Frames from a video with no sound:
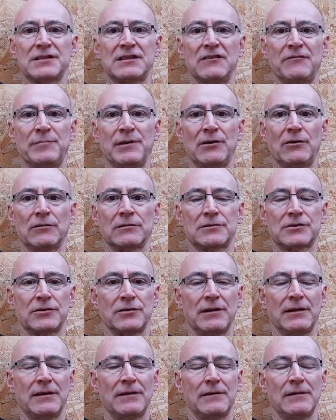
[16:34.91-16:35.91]
They've been
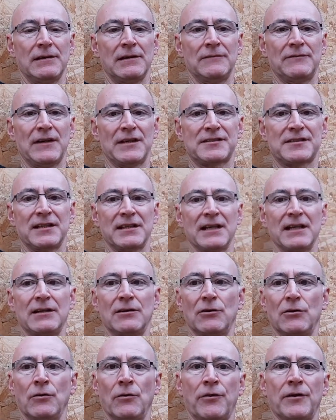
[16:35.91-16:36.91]
investing in
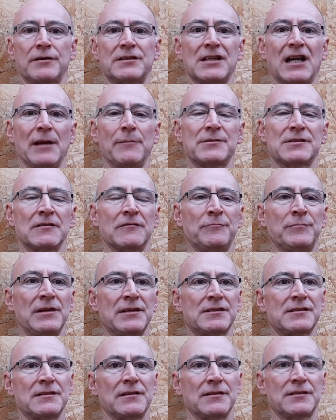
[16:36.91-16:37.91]
other types of
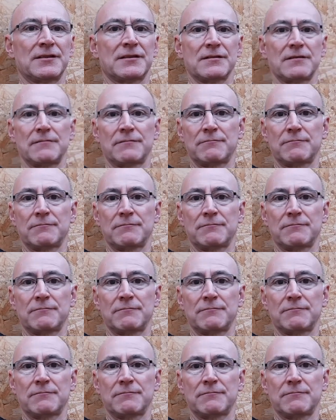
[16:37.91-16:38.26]
business